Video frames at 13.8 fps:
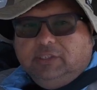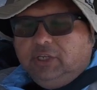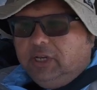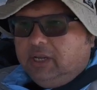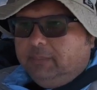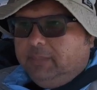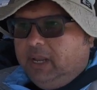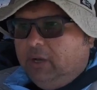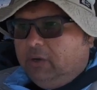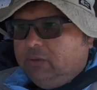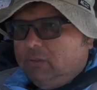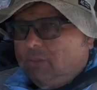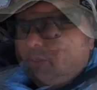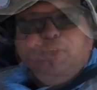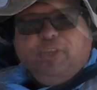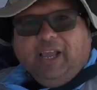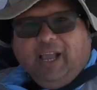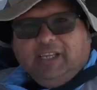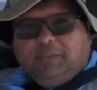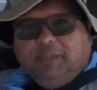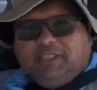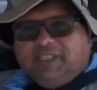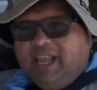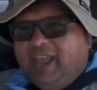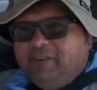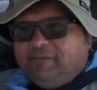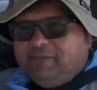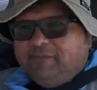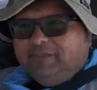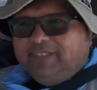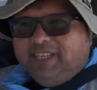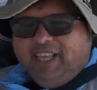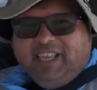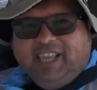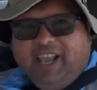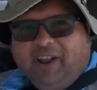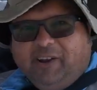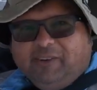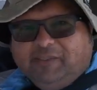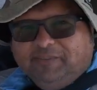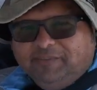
and check them out. You guys be safe. Take care.